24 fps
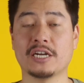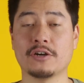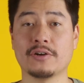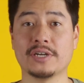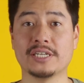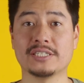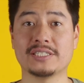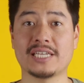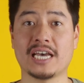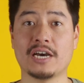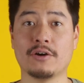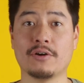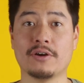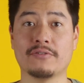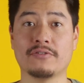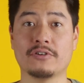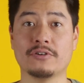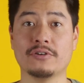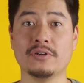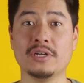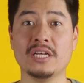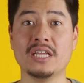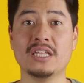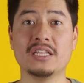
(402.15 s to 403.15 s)
areas,
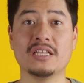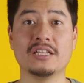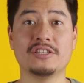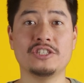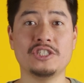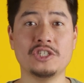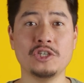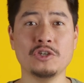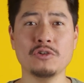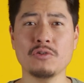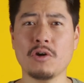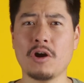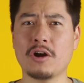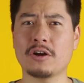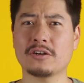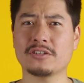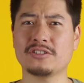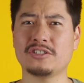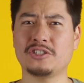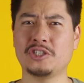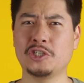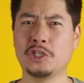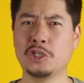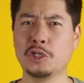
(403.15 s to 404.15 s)
however, the two
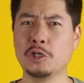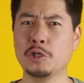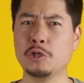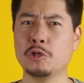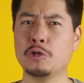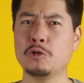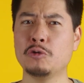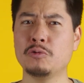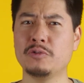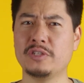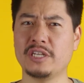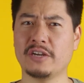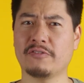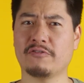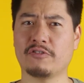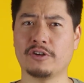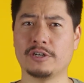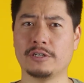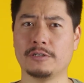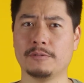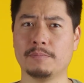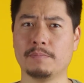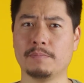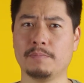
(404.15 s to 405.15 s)
aren't too
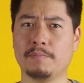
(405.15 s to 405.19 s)
different.